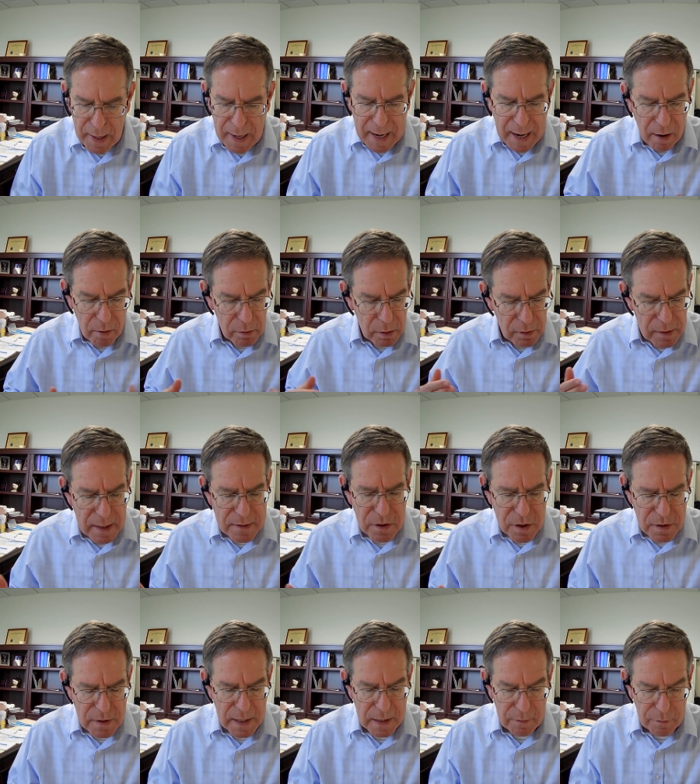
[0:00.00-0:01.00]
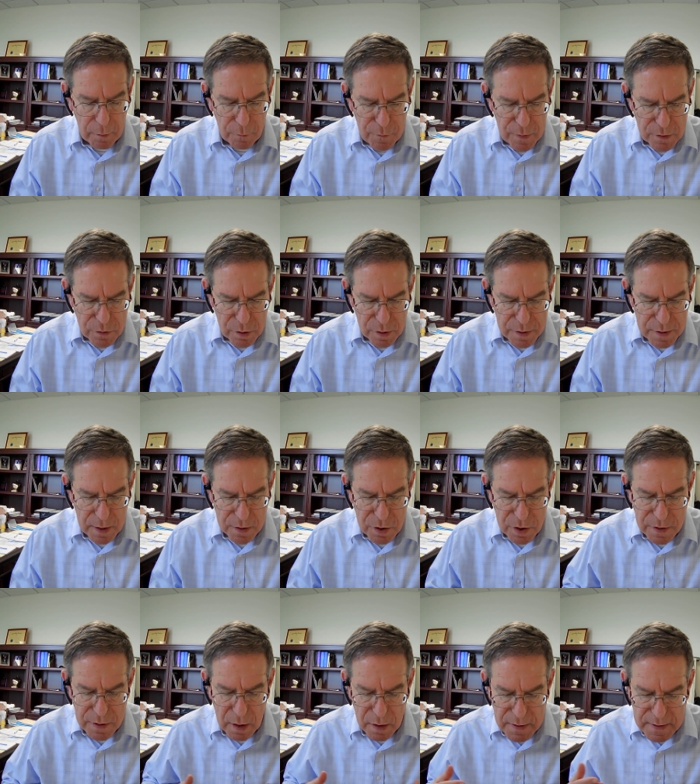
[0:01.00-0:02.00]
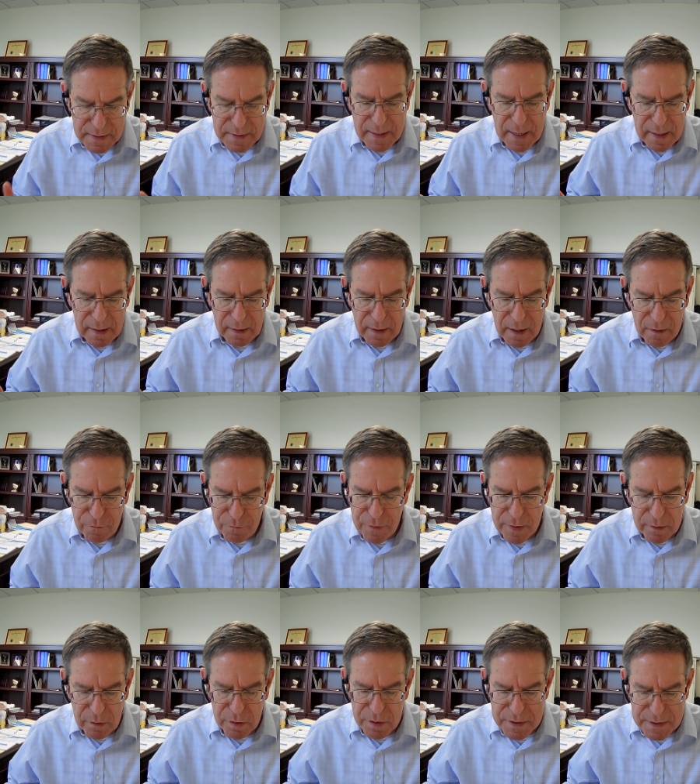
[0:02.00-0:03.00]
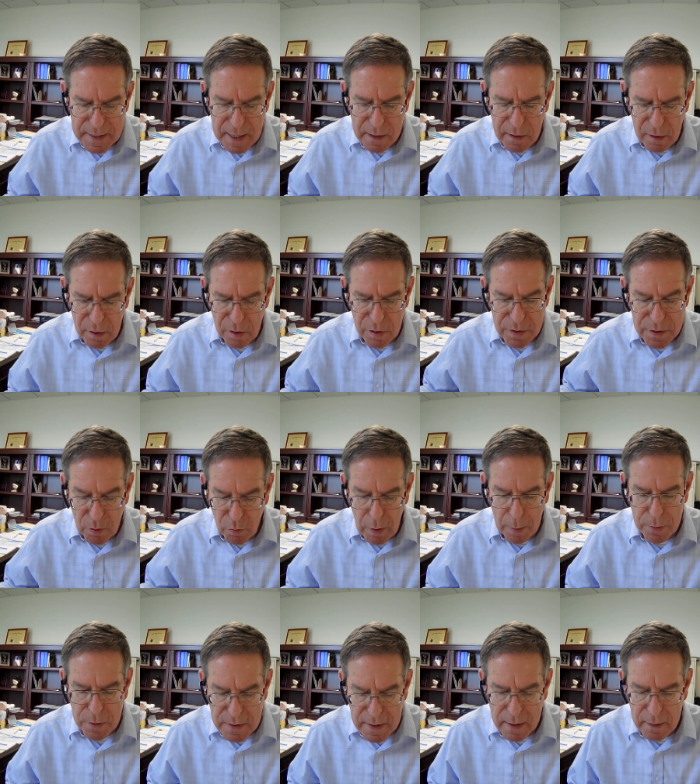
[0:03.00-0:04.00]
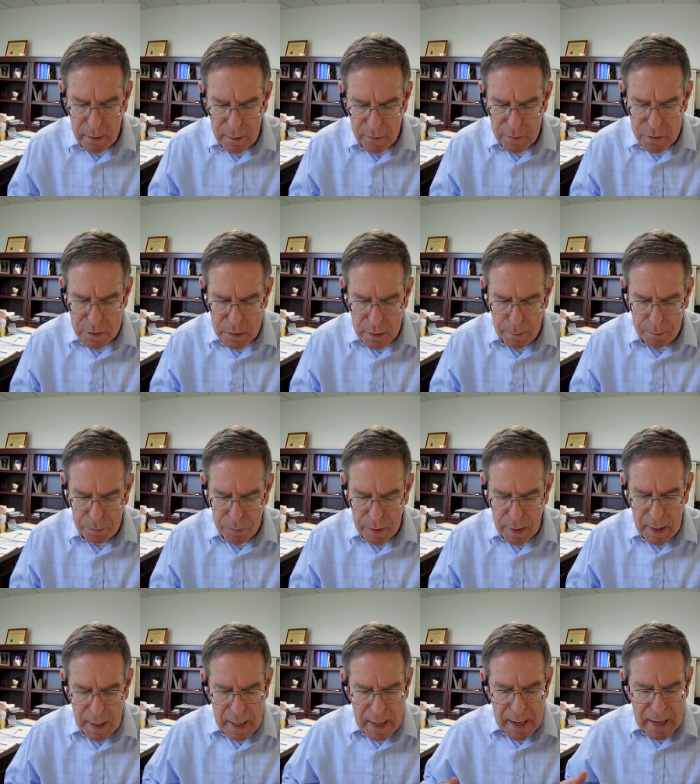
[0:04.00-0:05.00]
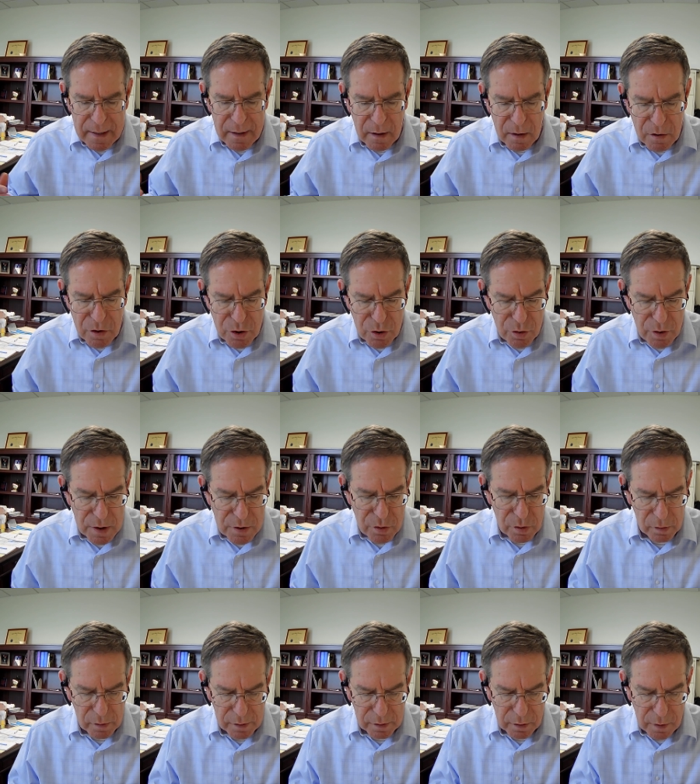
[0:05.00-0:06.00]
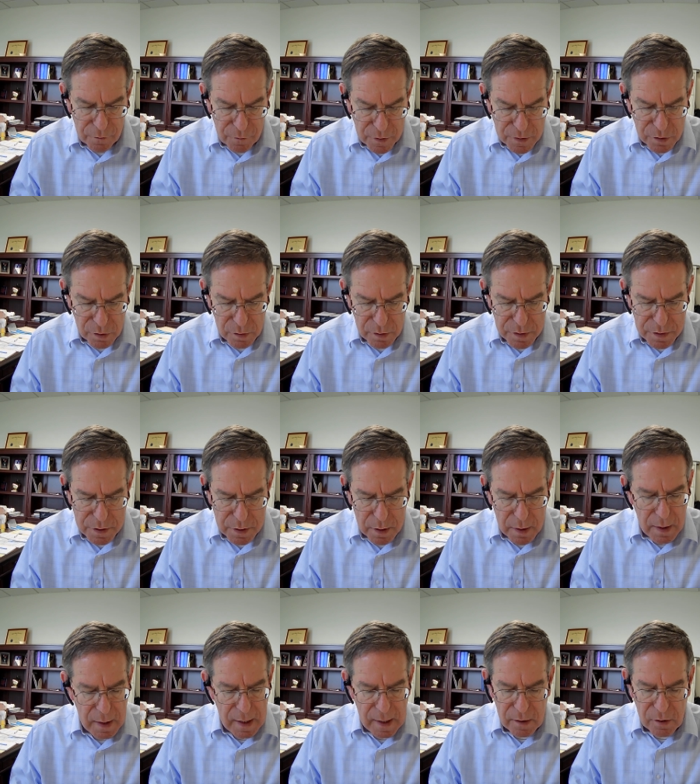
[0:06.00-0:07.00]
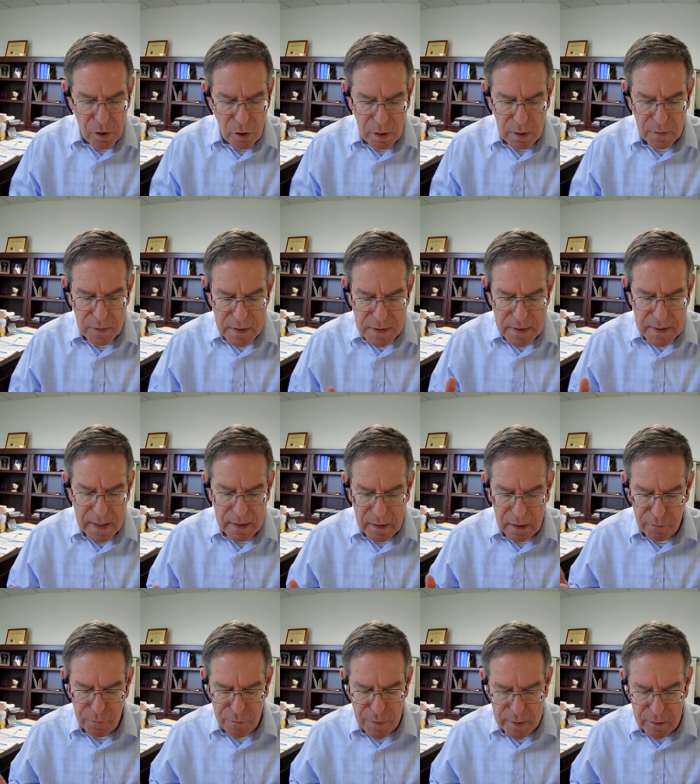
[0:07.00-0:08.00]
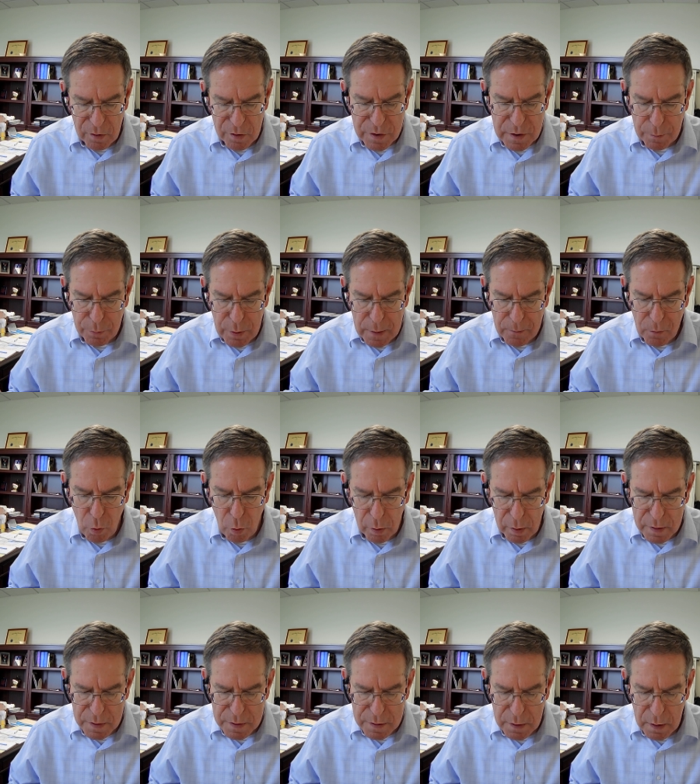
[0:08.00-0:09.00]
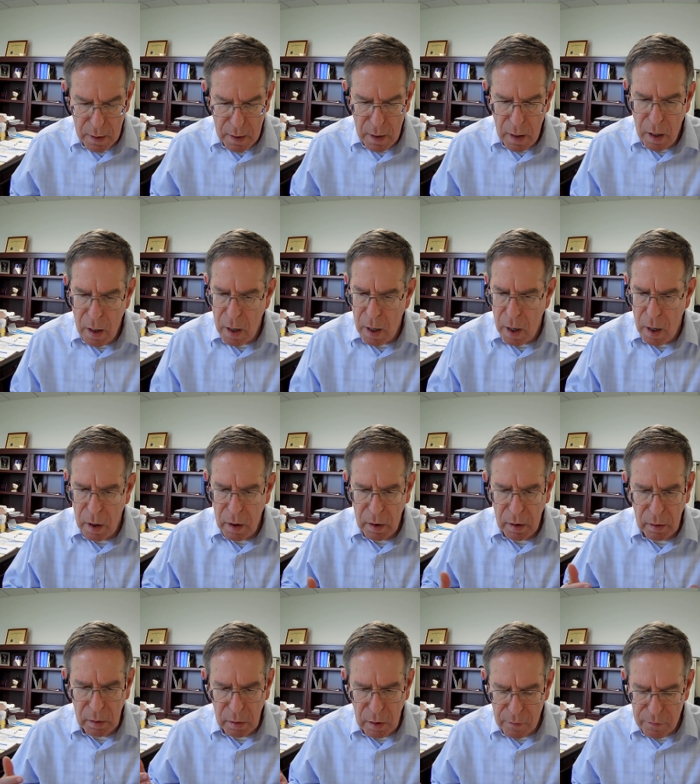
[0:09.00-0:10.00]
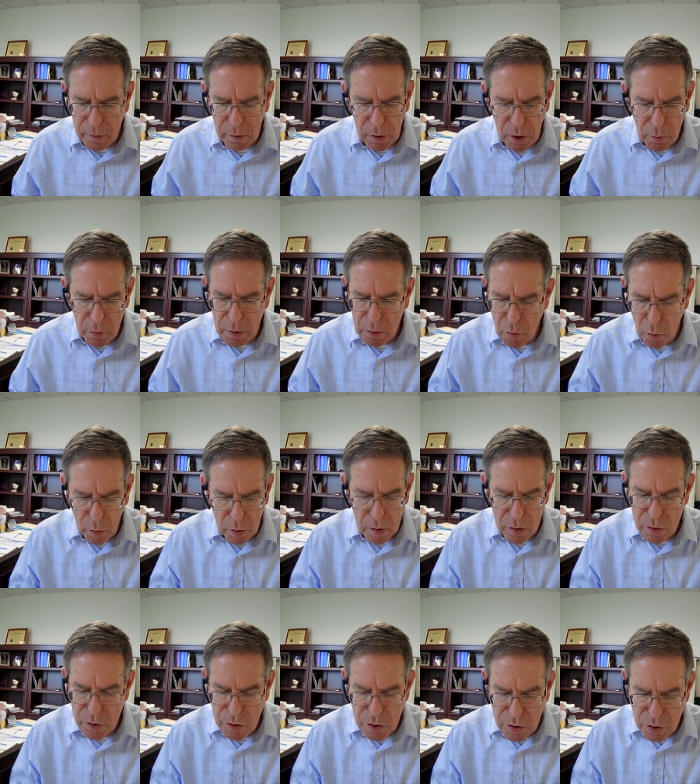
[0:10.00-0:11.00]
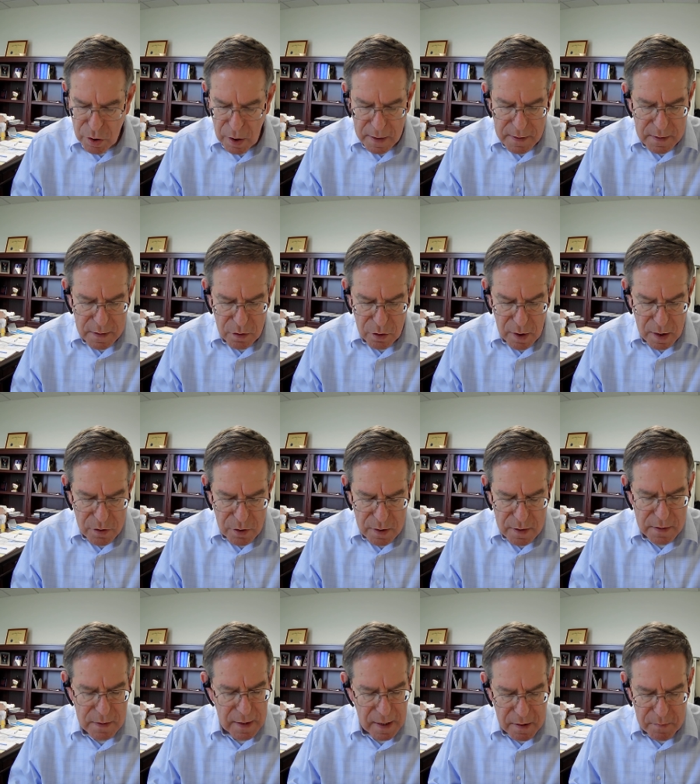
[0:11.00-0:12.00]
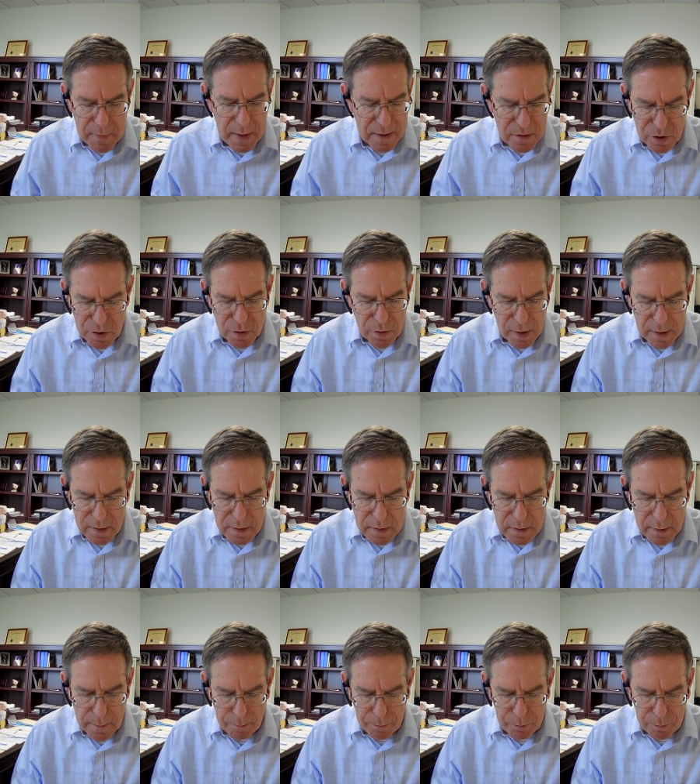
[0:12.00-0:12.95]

our legislative officials such as our state and federal senators and representatives, and our judicial officials, including the state and federal supreme courts, all of the lower court just judges and magistrates.